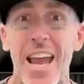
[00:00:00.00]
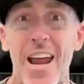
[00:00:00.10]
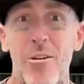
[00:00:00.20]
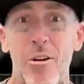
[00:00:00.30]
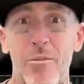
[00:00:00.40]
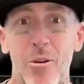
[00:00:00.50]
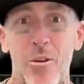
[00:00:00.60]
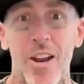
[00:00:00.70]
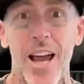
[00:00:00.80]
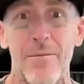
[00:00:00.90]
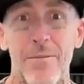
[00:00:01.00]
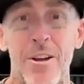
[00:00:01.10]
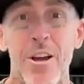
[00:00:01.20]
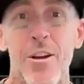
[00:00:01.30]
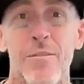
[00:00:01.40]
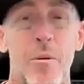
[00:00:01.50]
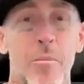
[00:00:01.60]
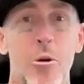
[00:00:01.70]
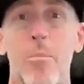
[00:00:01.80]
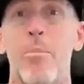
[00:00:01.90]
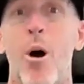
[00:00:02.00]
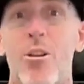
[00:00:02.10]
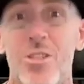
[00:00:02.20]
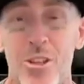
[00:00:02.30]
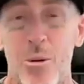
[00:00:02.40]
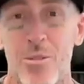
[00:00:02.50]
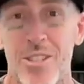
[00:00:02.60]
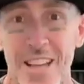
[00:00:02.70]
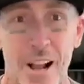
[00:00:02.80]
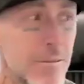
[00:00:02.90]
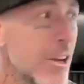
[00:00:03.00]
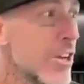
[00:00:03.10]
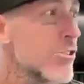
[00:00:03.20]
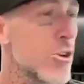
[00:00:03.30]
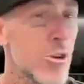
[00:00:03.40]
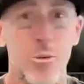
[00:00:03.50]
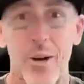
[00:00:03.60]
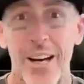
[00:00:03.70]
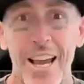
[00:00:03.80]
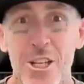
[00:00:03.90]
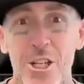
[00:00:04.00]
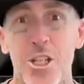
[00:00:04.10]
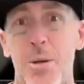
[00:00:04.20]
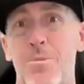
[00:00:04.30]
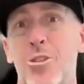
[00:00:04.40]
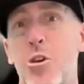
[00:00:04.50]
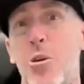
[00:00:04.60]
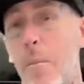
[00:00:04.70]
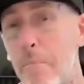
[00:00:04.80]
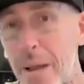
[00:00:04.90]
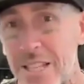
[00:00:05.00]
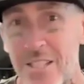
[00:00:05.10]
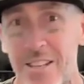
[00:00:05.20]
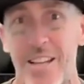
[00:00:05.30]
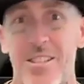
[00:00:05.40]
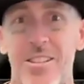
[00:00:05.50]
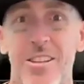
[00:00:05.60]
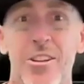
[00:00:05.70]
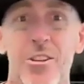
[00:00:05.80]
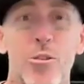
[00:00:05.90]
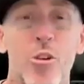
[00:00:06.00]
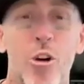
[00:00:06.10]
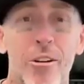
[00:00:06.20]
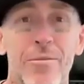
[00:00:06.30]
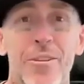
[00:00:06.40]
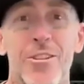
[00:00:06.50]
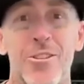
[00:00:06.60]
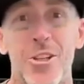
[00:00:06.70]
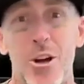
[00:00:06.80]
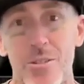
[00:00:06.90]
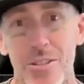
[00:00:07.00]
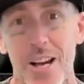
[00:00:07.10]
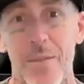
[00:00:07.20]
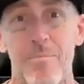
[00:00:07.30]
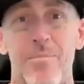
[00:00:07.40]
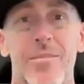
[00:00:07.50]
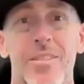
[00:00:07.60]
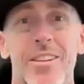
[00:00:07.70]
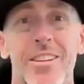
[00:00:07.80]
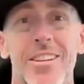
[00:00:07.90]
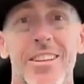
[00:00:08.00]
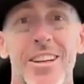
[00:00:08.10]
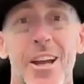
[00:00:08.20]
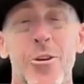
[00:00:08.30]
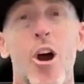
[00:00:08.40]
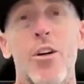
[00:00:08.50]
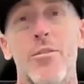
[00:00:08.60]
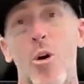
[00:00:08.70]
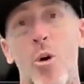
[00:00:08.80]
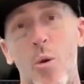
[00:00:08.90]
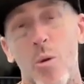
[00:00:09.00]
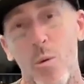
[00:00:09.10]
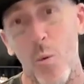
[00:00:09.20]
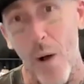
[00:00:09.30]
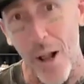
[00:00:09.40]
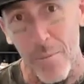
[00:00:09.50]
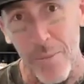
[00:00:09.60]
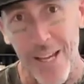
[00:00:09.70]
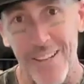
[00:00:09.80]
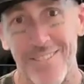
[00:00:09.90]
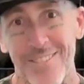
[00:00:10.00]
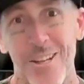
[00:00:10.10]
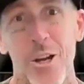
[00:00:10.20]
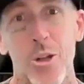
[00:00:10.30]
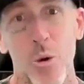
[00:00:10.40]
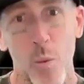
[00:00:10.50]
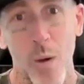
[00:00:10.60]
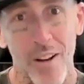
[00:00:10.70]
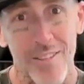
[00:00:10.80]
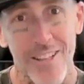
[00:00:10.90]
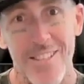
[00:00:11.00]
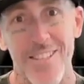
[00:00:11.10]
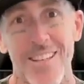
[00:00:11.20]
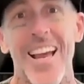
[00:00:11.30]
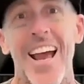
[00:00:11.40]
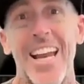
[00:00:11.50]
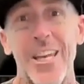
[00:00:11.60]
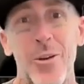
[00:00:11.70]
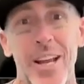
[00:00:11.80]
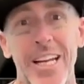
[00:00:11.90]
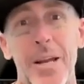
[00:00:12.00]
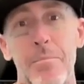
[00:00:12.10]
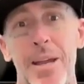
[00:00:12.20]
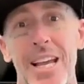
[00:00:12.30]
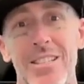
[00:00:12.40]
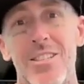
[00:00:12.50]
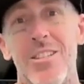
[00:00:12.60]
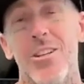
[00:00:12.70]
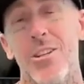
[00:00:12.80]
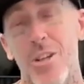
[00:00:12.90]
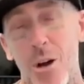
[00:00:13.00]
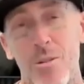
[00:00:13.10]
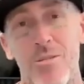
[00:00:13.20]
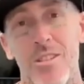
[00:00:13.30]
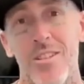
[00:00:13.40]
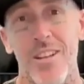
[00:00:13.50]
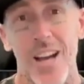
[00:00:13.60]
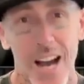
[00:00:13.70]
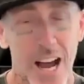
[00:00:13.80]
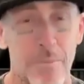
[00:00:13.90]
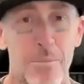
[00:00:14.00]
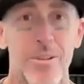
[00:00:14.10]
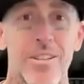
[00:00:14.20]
area of your life, from your personal self to your relationships to your business, your confidence goes up. And your overall well-being, your wellness, and your inner peace goes up. up